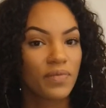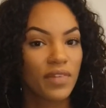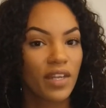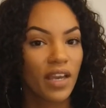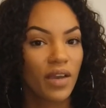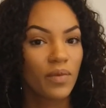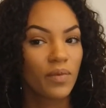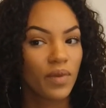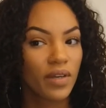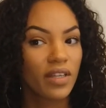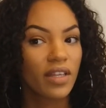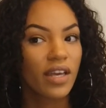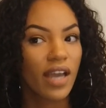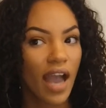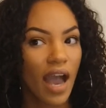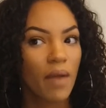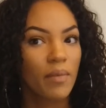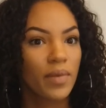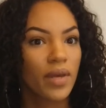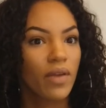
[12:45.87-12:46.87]
It really
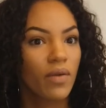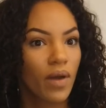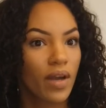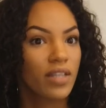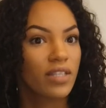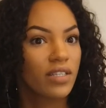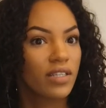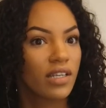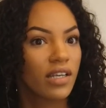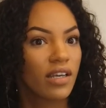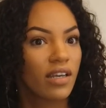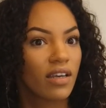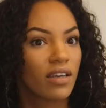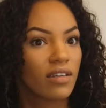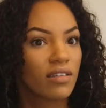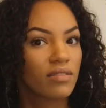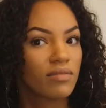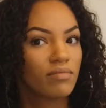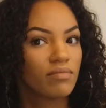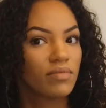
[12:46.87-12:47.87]
had me
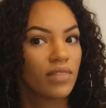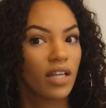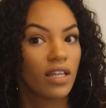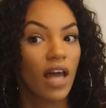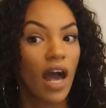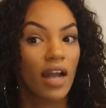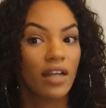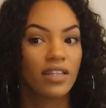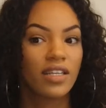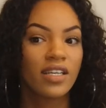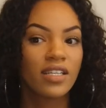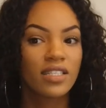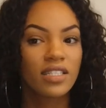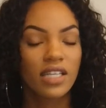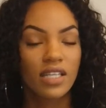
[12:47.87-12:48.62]
questioning a lot of things,